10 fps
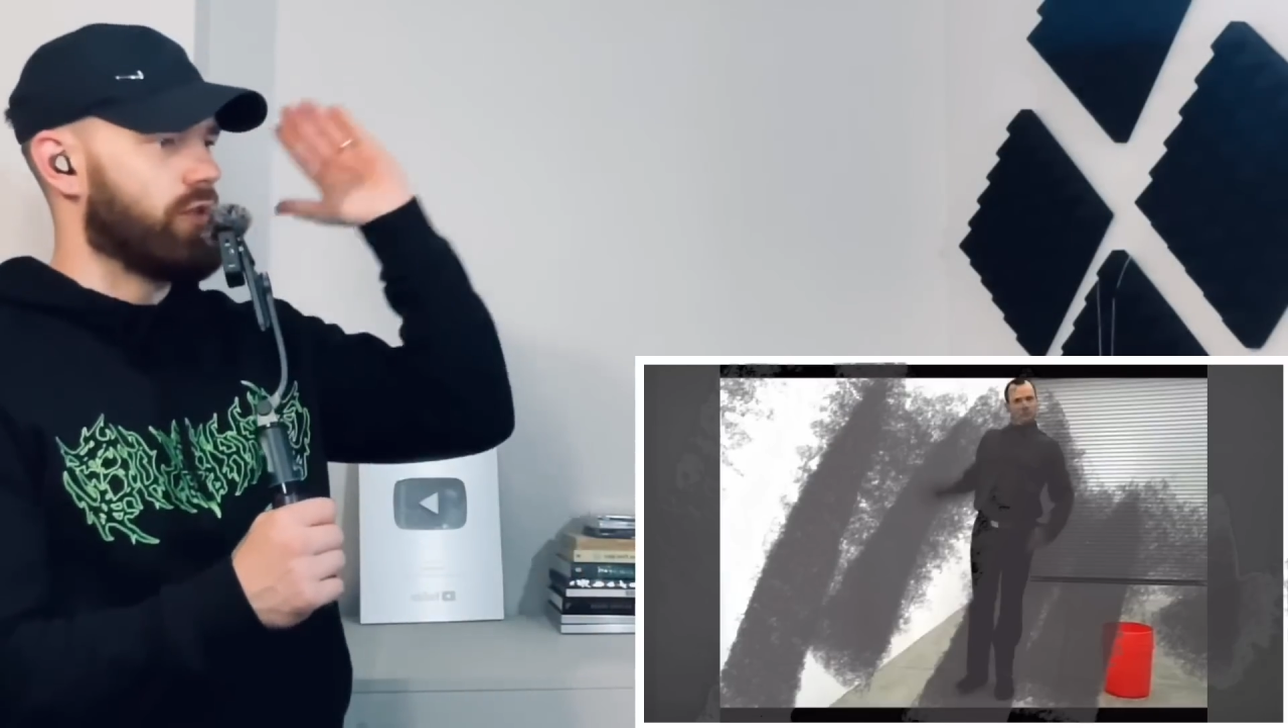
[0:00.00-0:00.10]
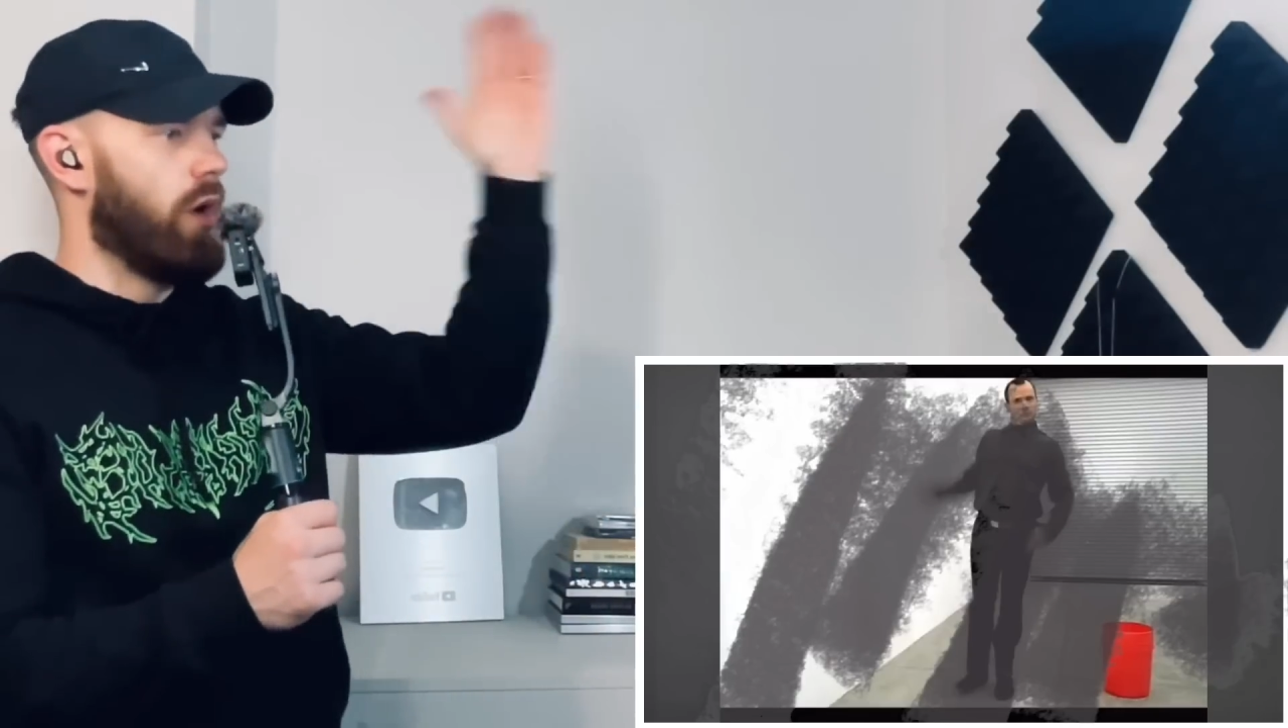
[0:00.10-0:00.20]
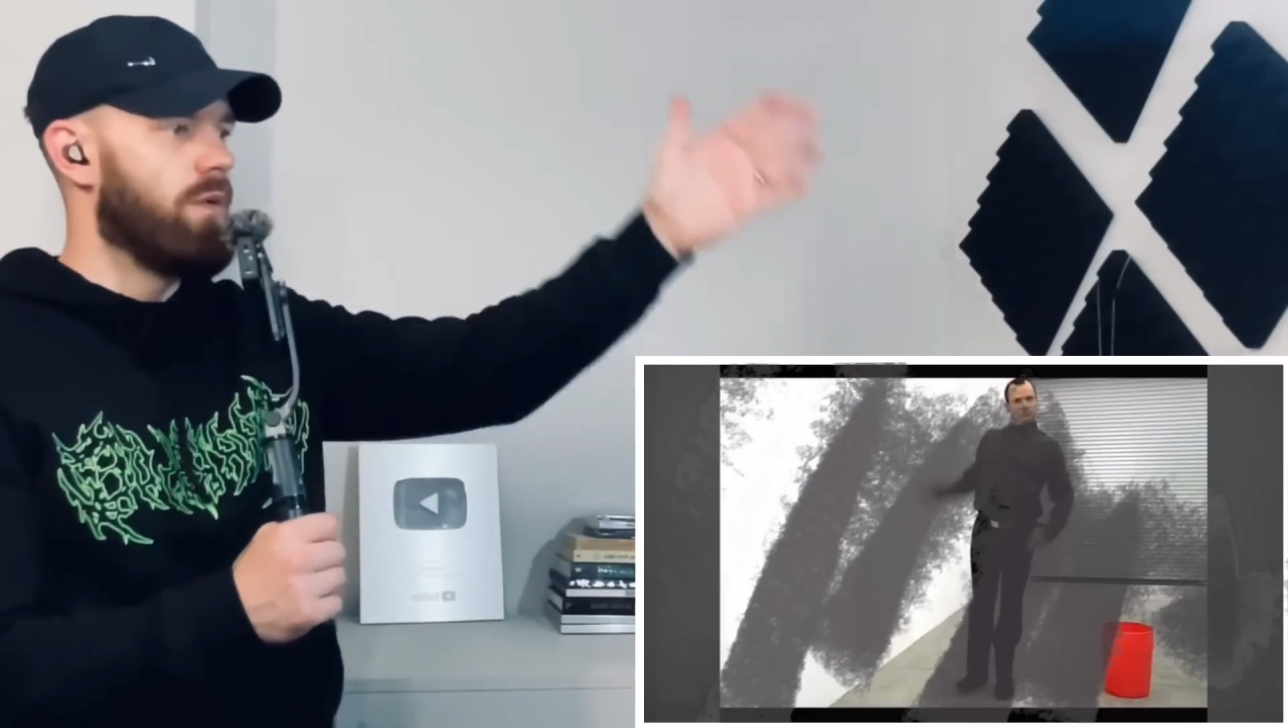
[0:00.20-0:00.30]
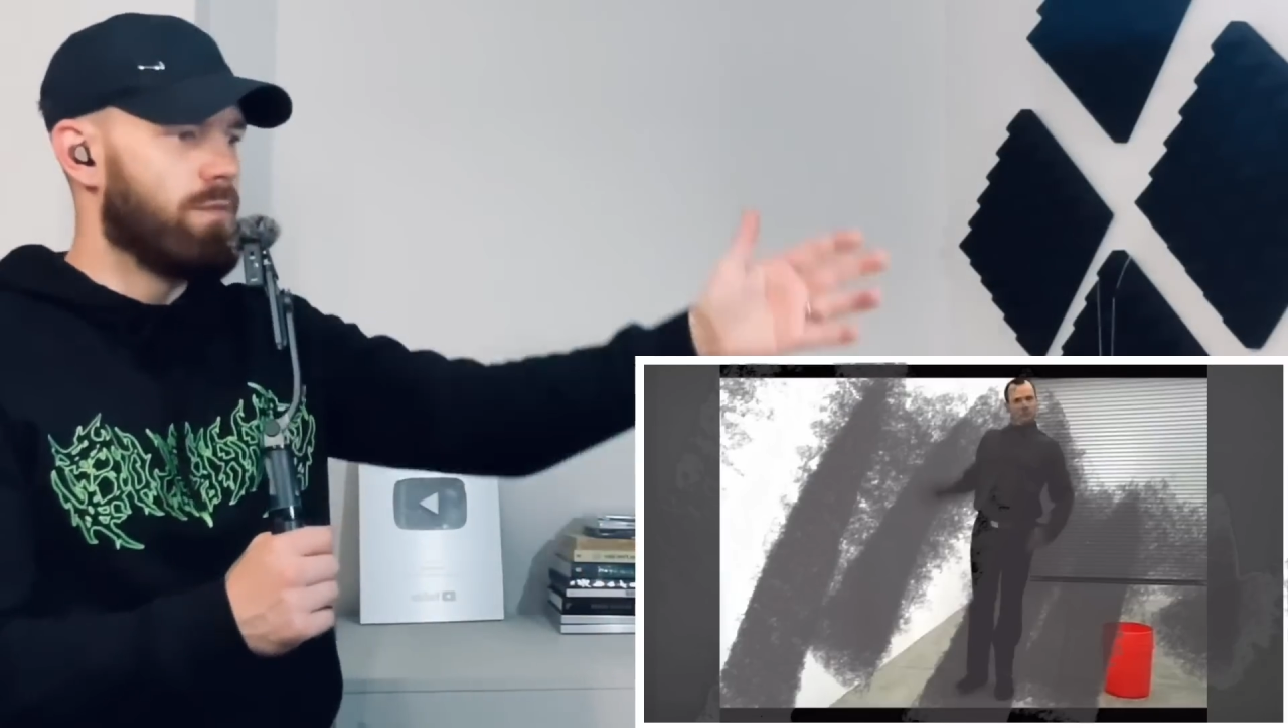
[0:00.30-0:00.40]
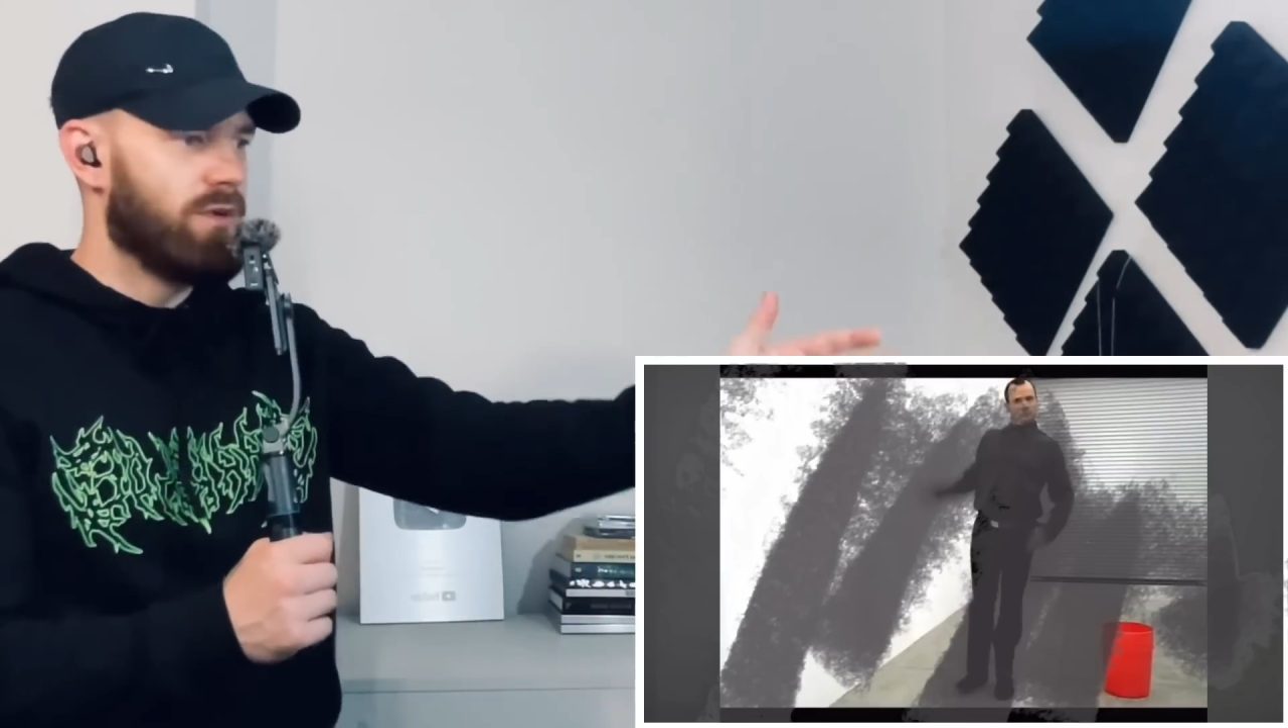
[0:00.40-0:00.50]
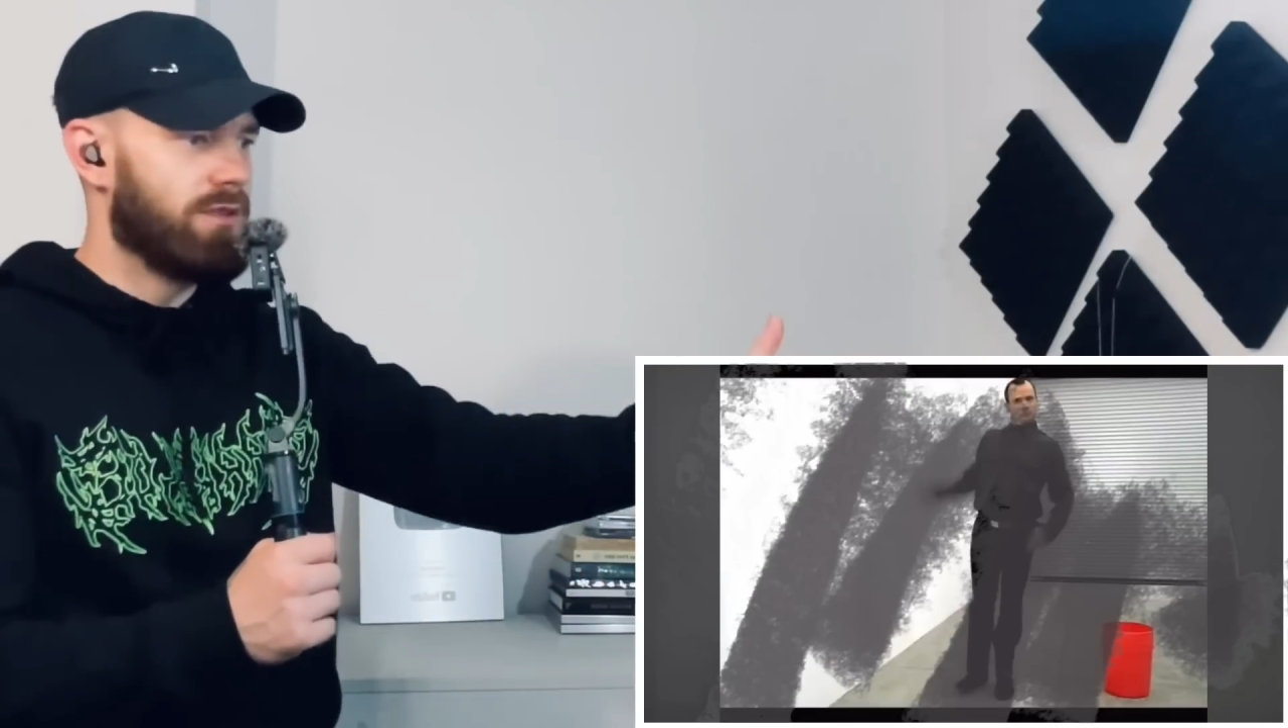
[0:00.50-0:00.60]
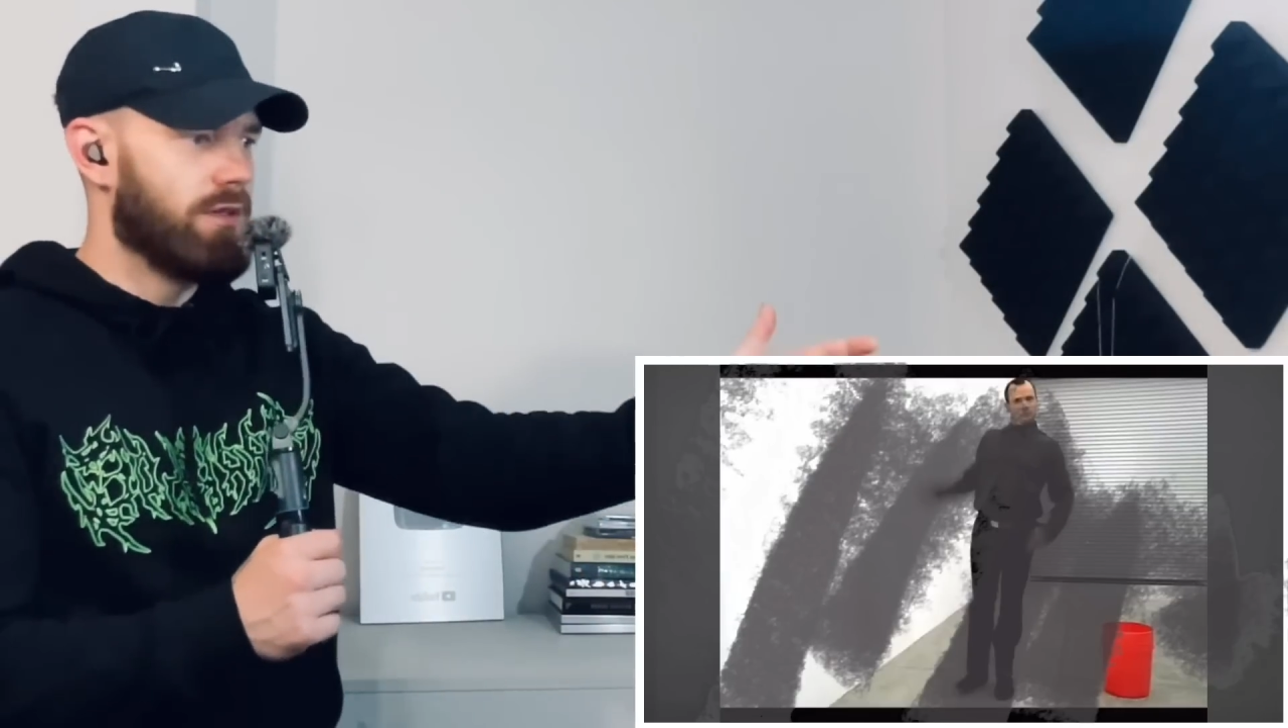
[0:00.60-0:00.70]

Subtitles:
going with